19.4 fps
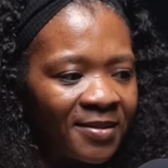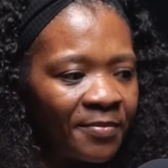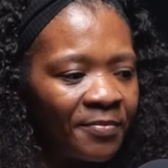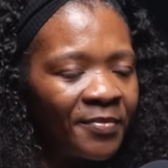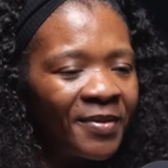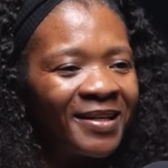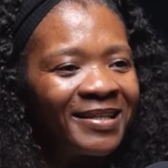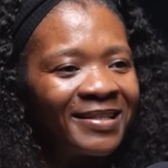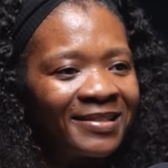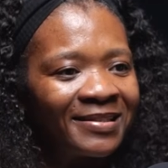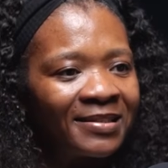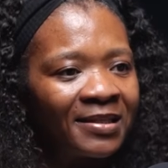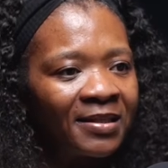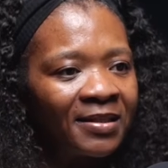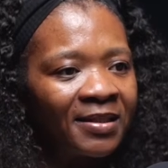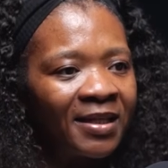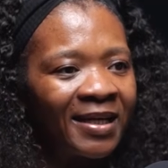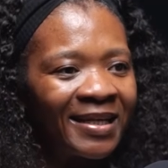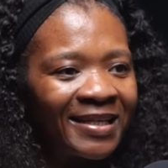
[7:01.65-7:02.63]
the
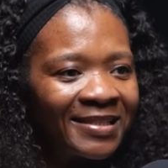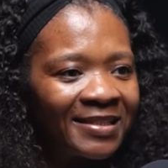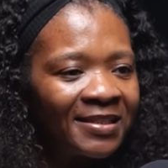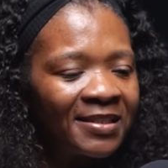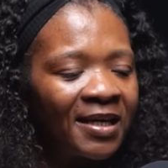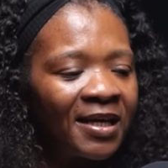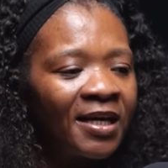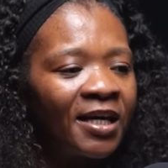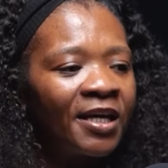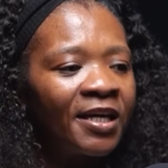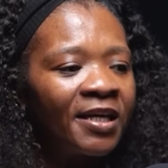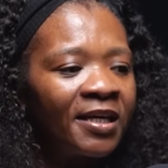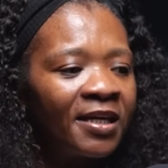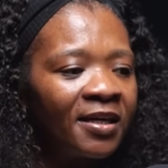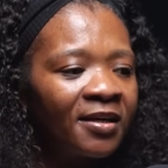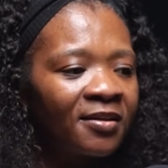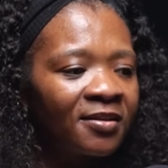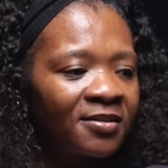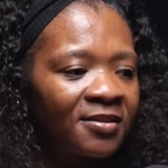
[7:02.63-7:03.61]
medicine that has
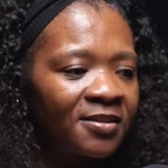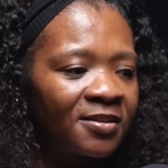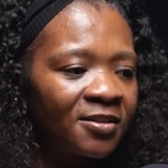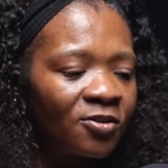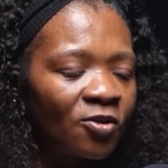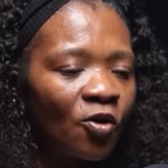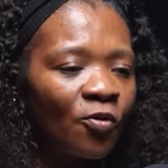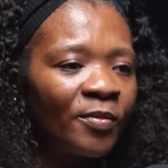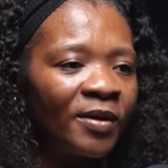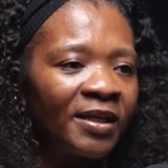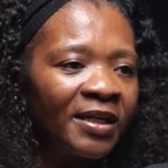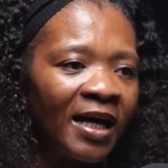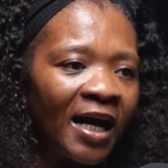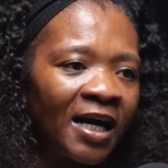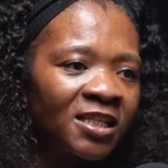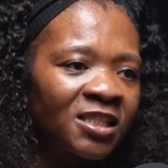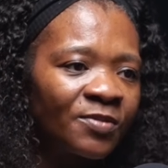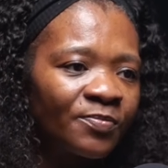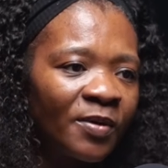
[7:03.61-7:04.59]
healed so many
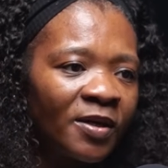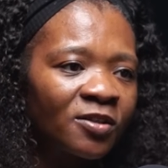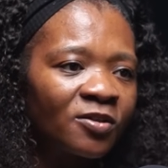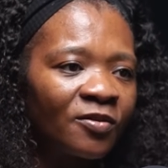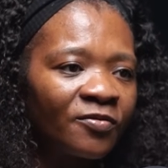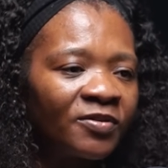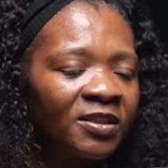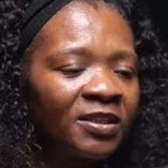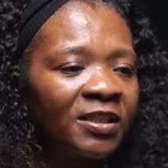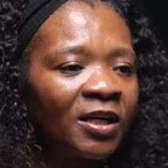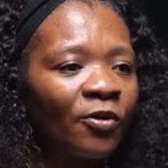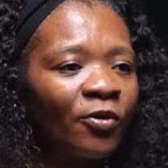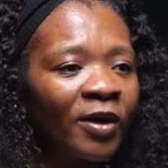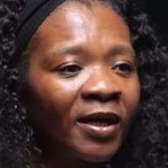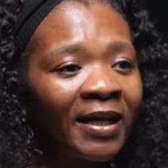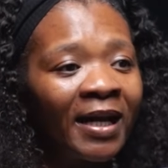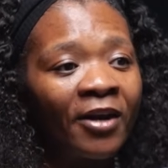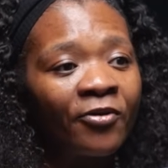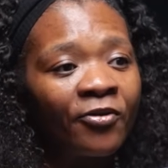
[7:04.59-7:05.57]
aspects of
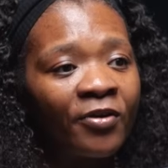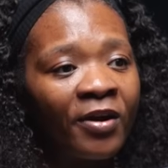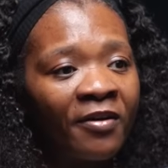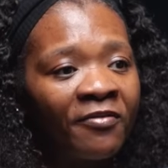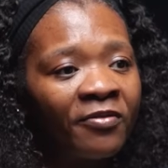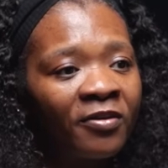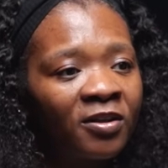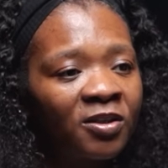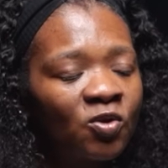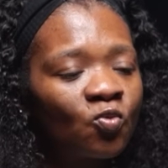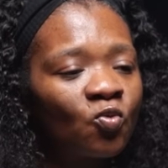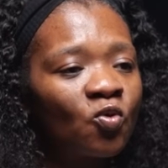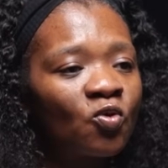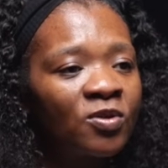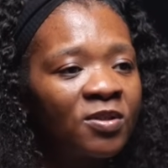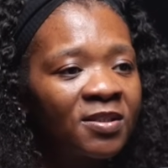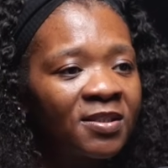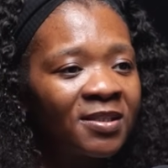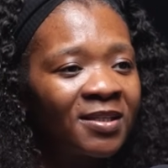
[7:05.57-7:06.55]
Dineo and unraveled
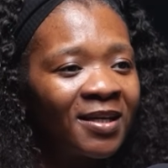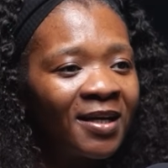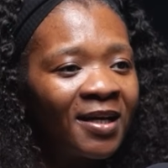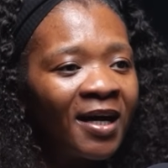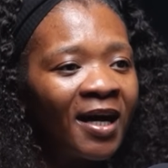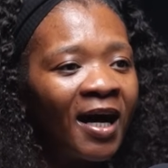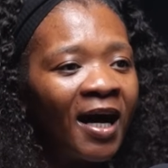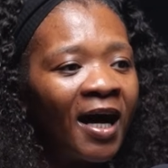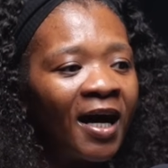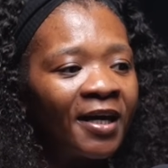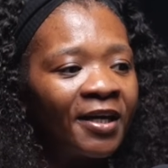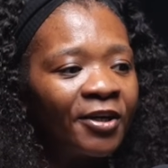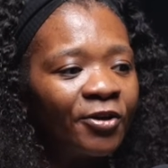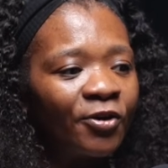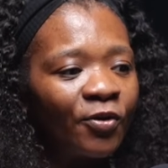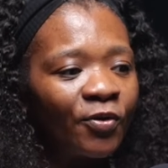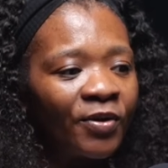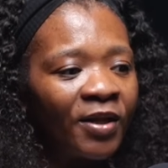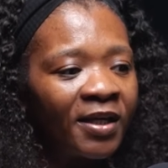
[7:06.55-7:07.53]
wounds, you
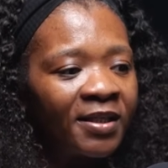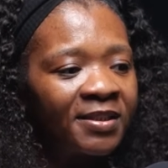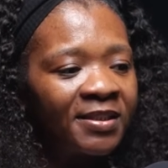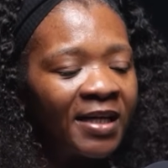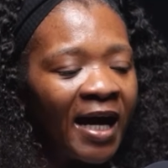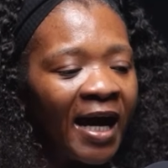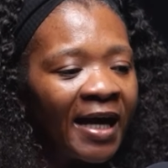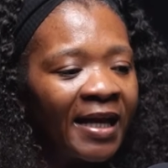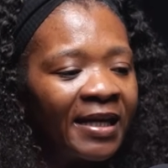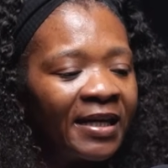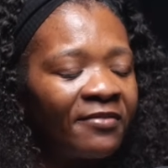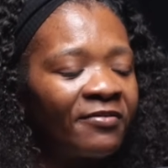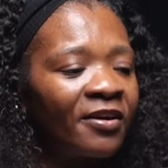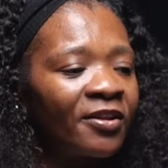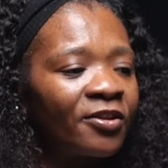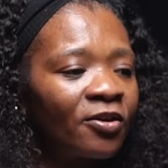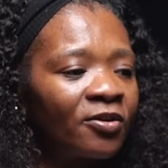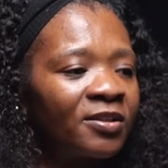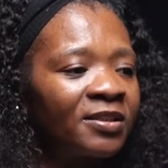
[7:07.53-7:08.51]
know, that I never
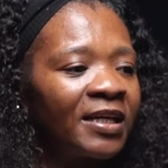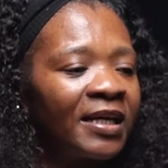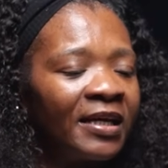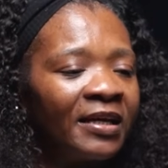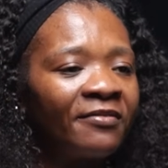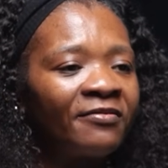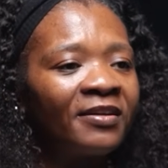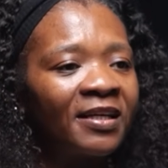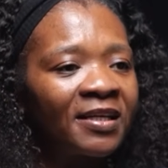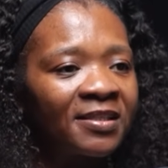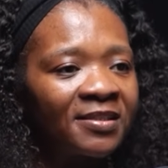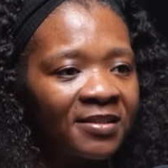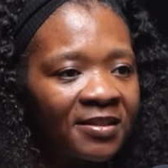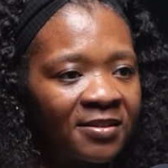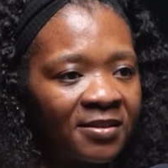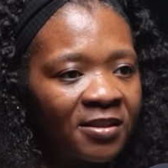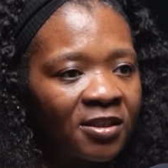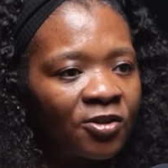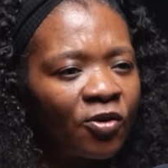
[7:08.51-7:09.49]
thought they even
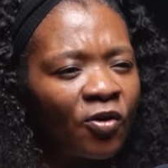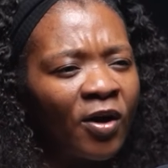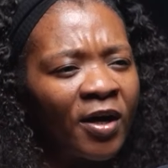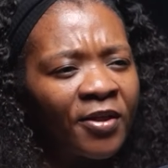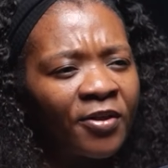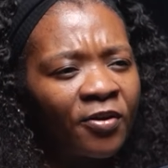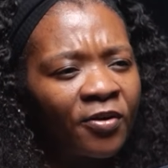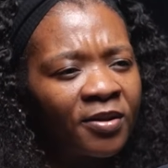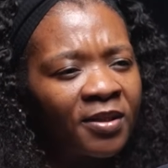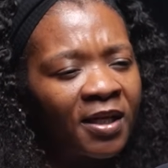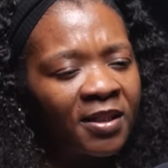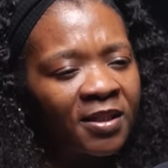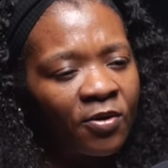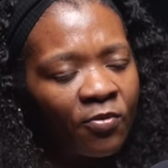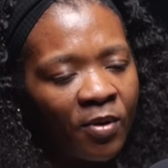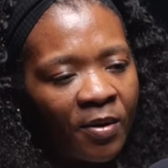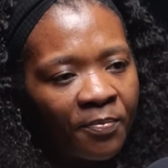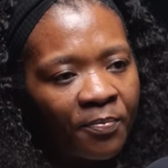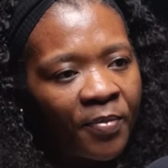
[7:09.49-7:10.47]
existed, or I thought that
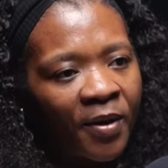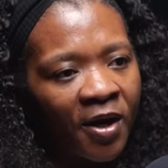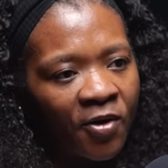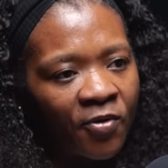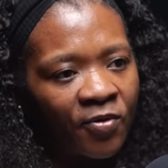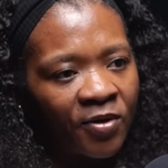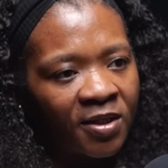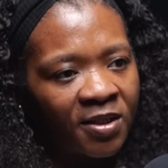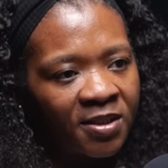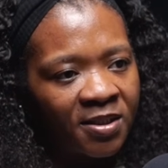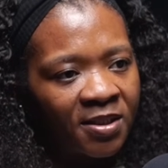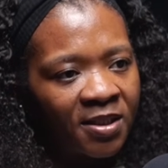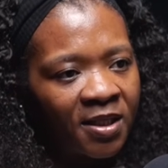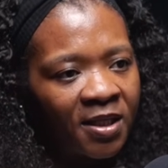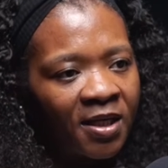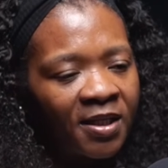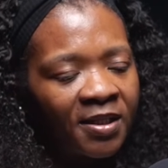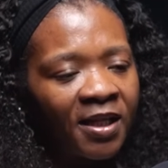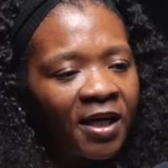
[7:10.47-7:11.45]
they were buried,
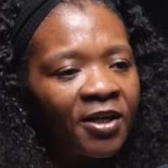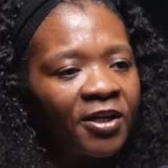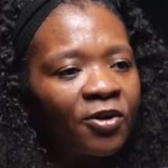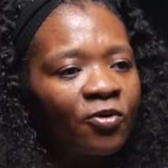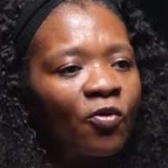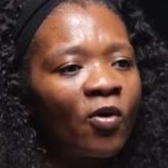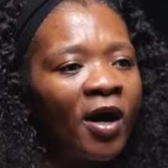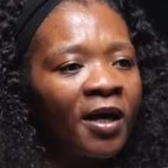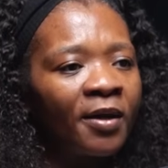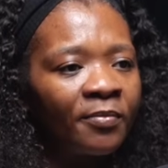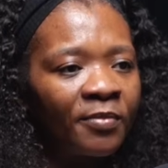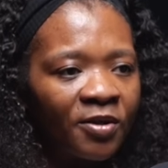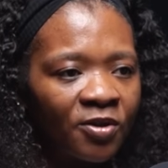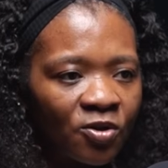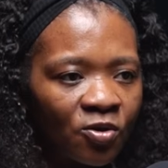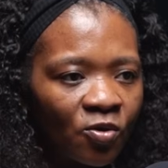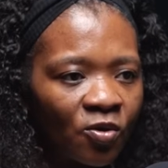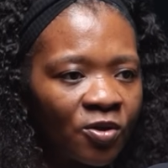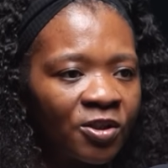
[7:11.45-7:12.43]
that required me
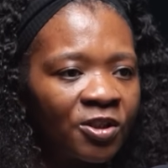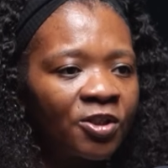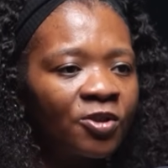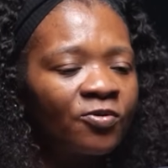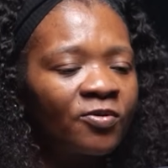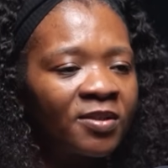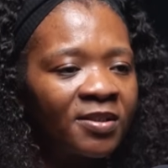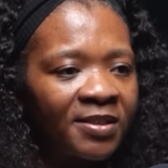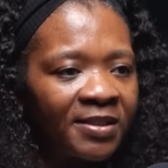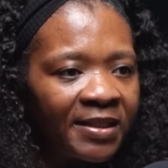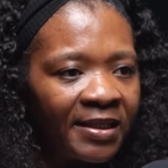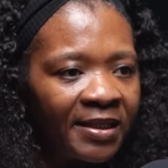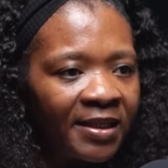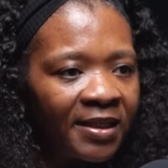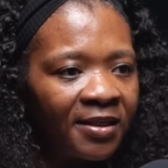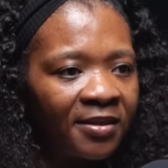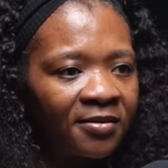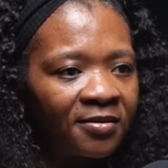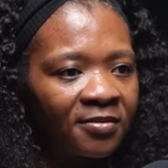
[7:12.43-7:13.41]
to continuously
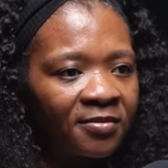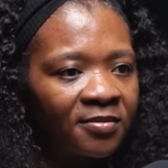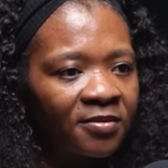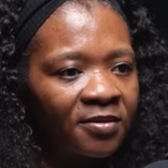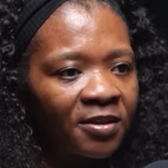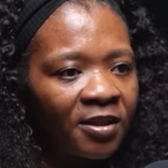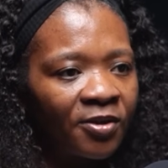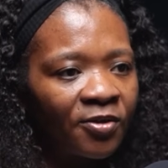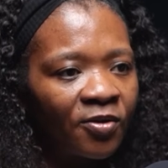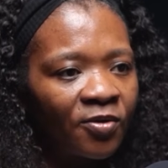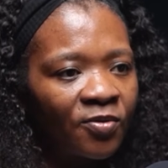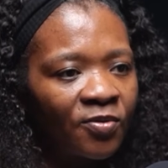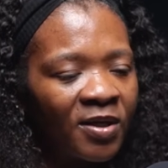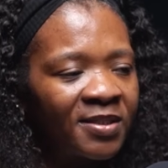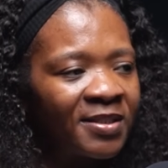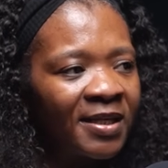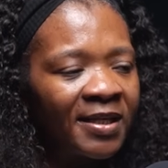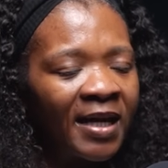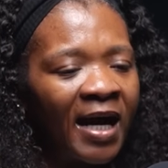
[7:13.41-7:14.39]
heal. You know,
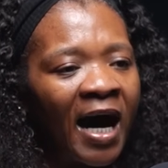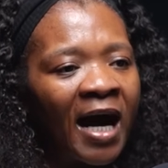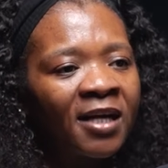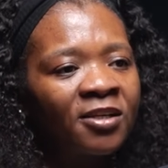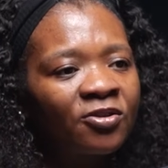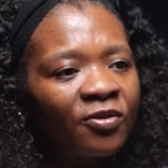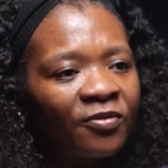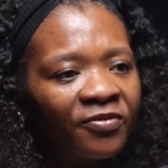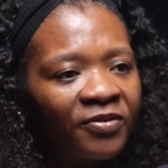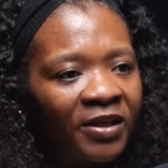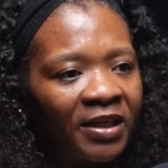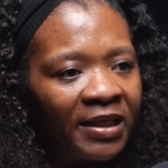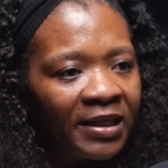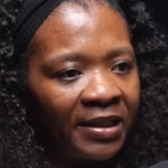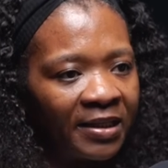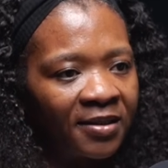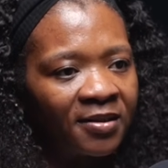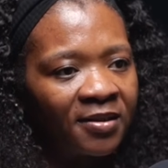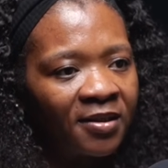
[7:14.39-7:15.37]
it's an art of healing.